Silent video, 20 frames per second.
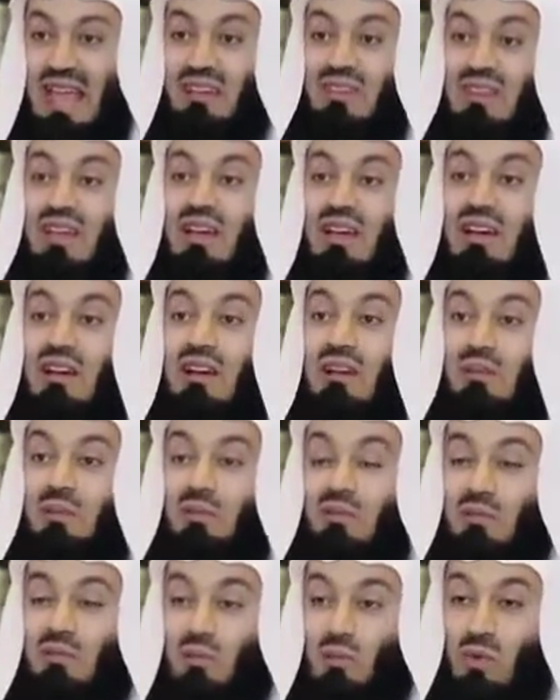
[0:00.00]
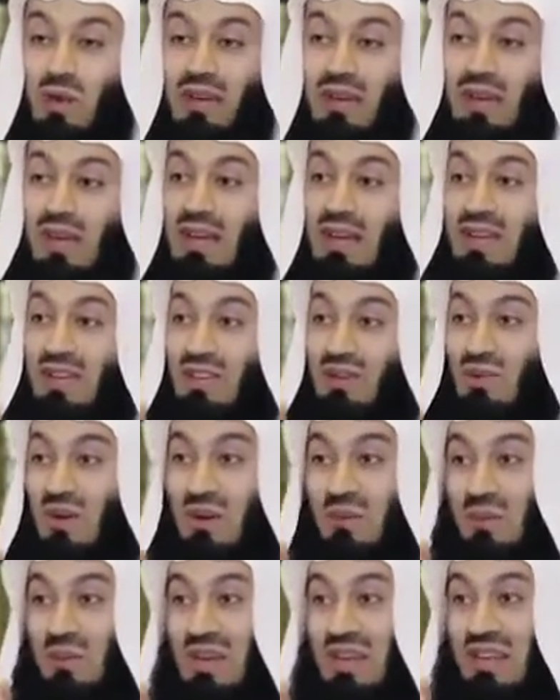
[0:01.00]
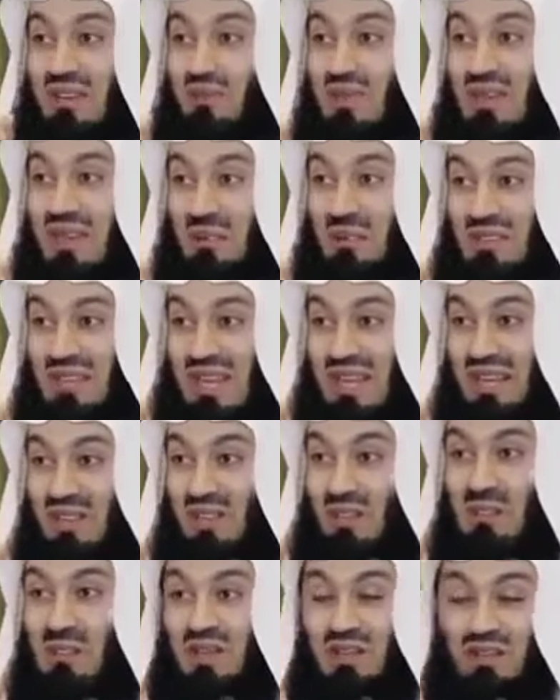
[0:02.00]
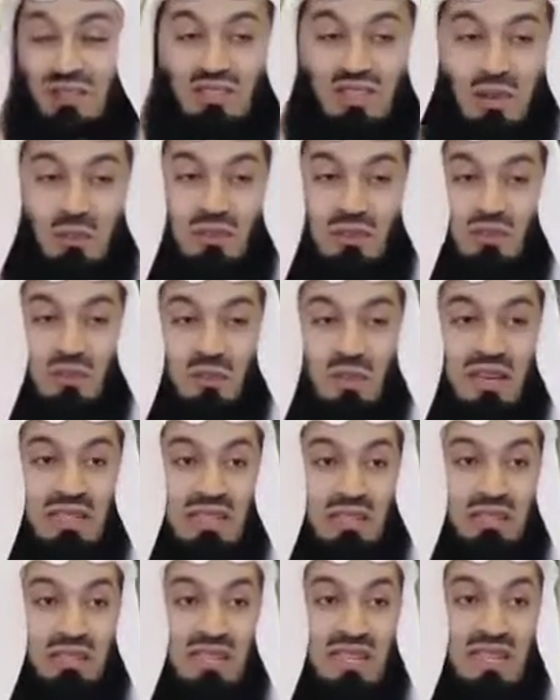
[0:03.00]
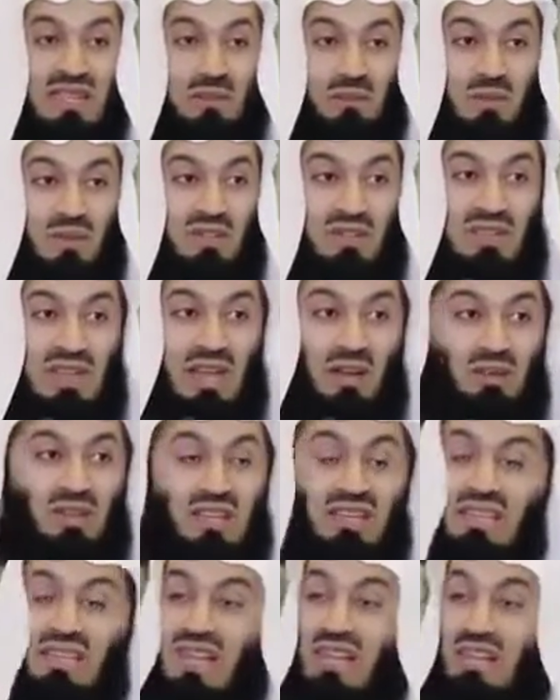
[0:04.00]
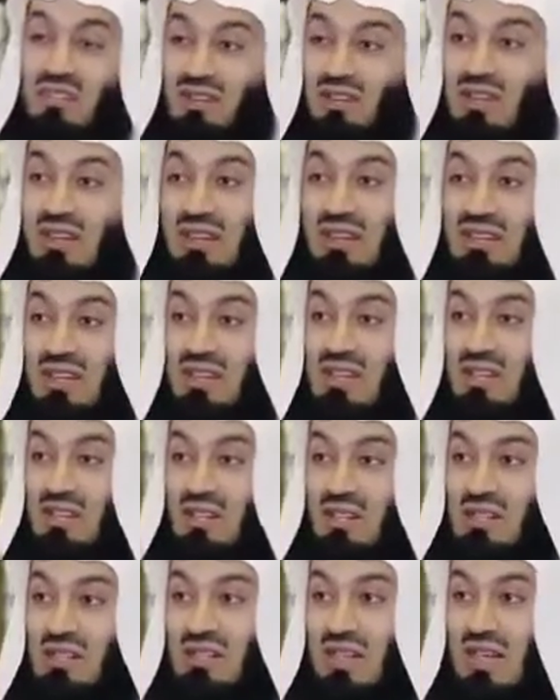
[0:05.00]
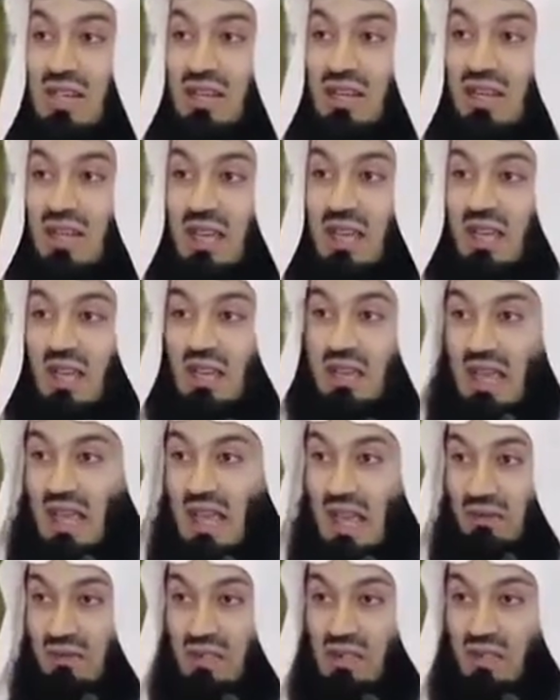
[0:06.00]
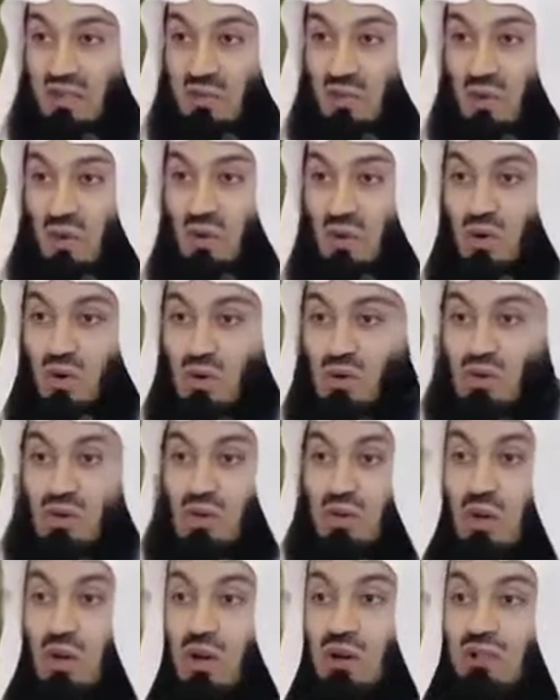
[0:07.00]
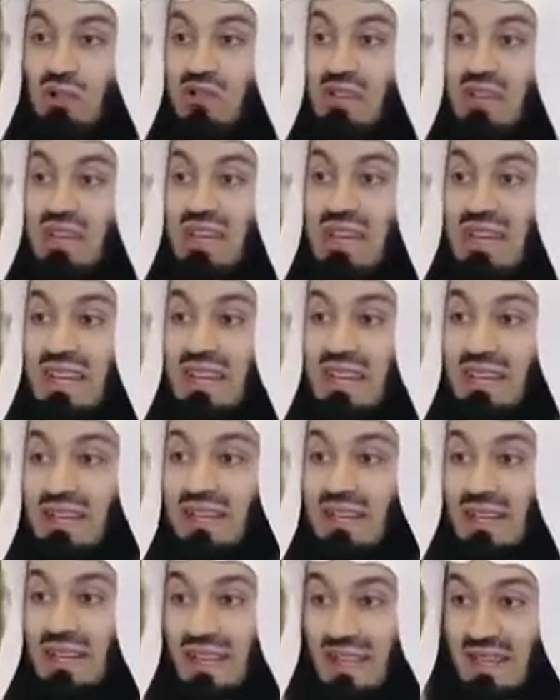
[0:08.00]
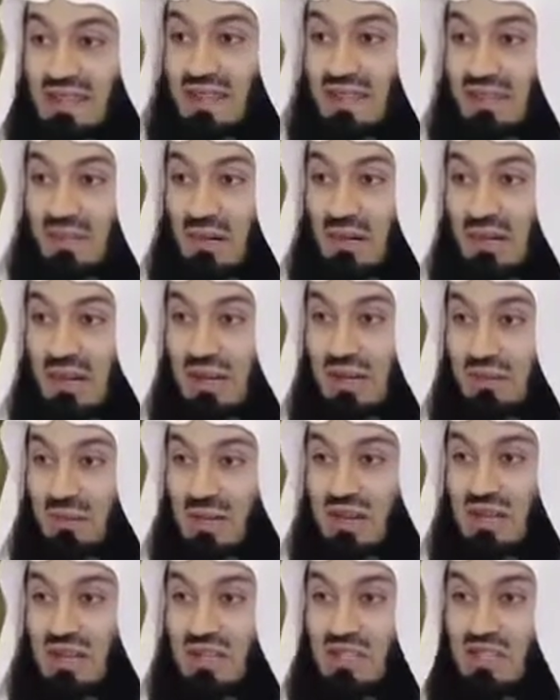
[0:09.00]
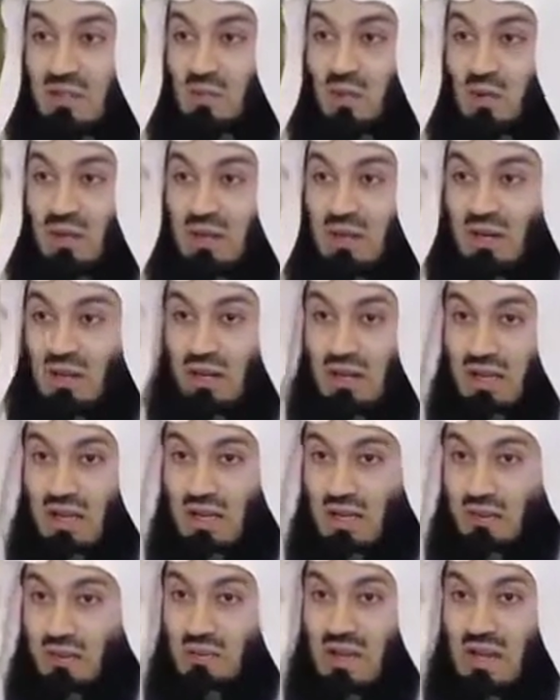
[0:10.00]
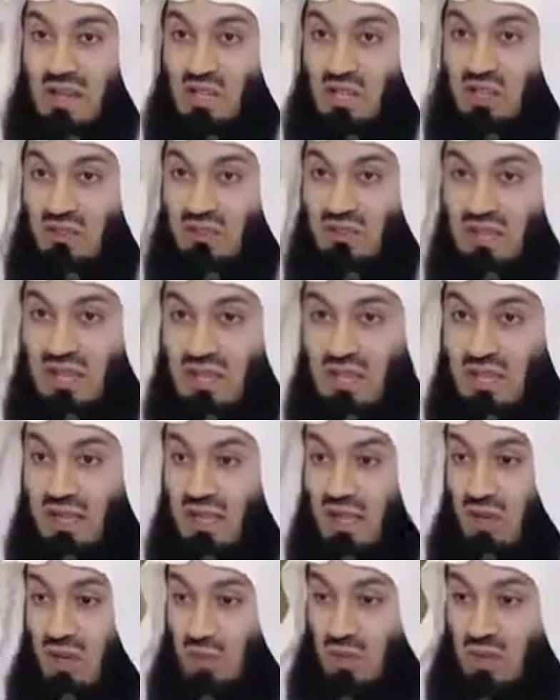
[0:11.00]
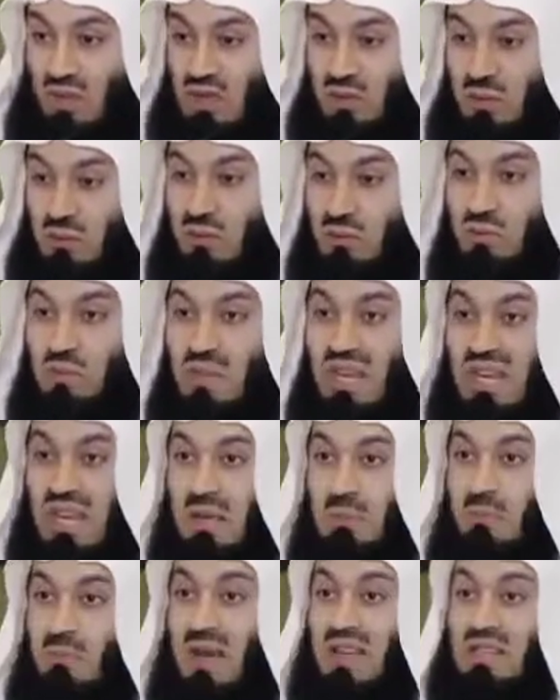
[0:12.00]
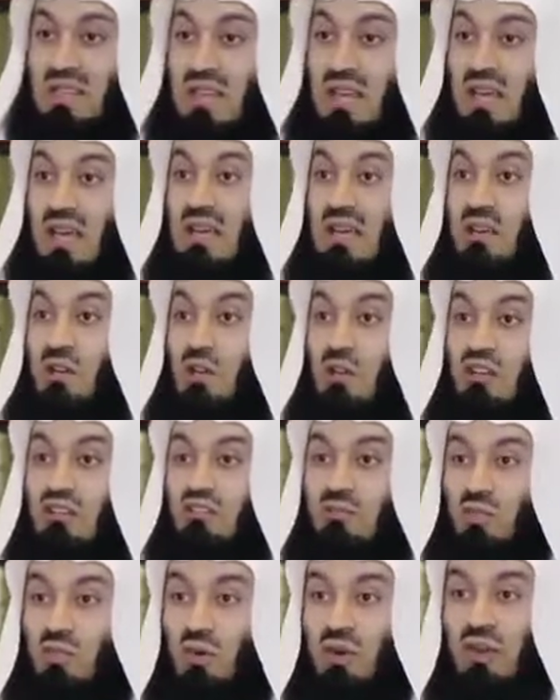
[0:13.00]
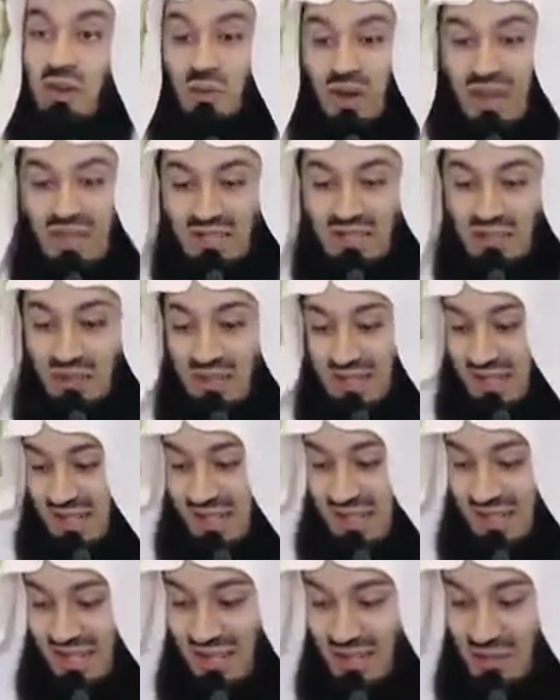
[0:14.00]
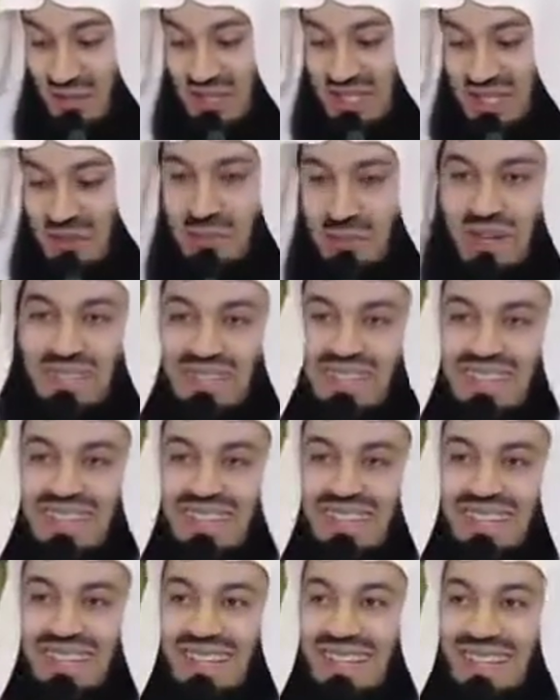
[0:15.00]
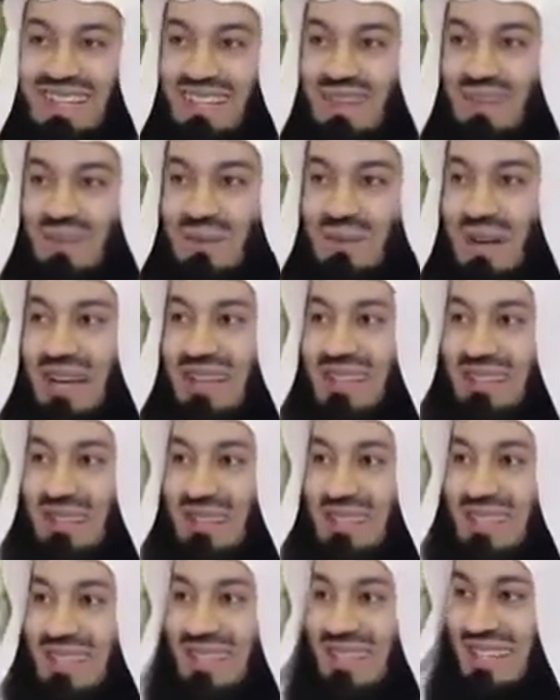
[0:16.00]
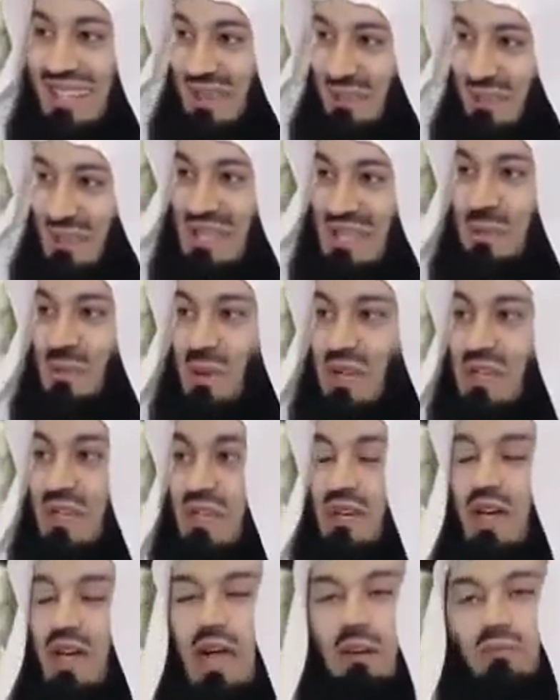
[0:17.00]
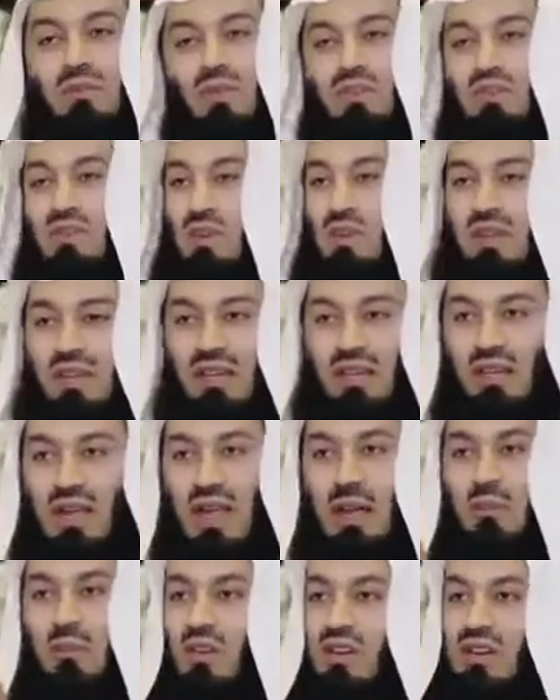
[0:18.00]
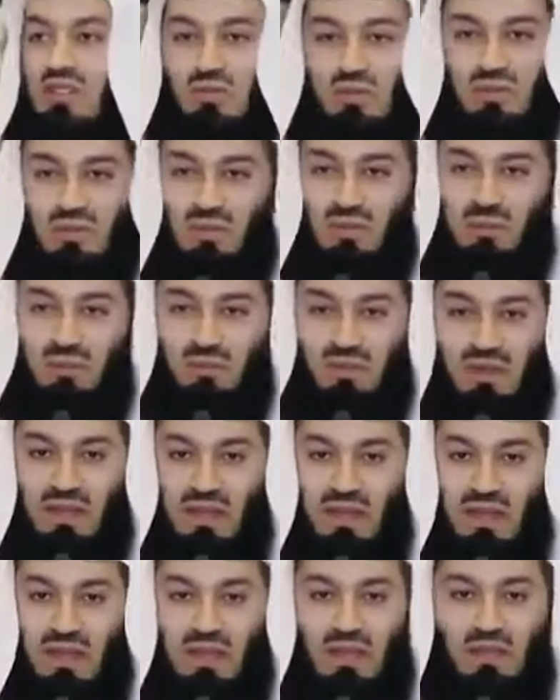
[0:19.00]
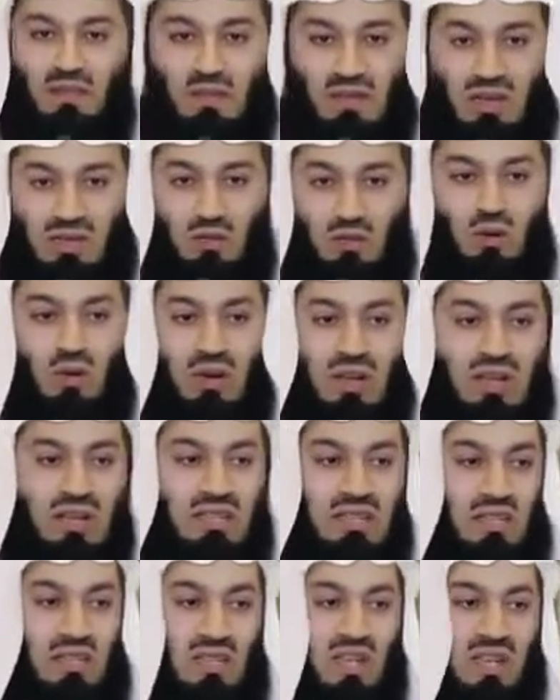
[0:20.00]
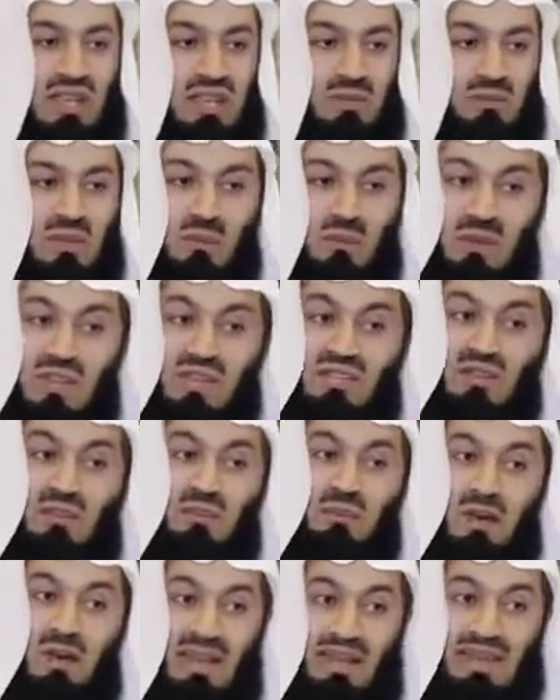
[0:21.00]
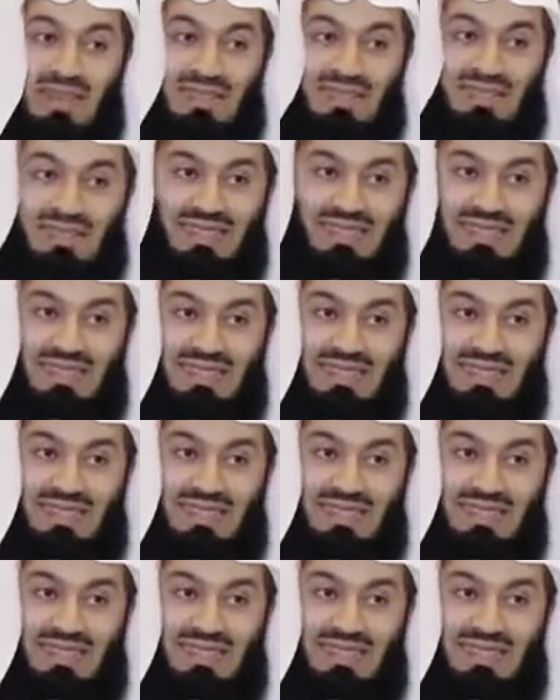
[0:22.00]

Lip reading: And wallahi, you won't believe what I'm telling you, but some of you might have seen it because now they sell it on an international scale. They have a small golf green in the toilet, meaning a small little makeshift thing with a mini putter and a golf ball. And whilst you're sitting, you're busy putting. Whilst you're sitting, you're busy putting. I'm not joking. I'm honest with you. You can Google it and check it, but please don't buy it.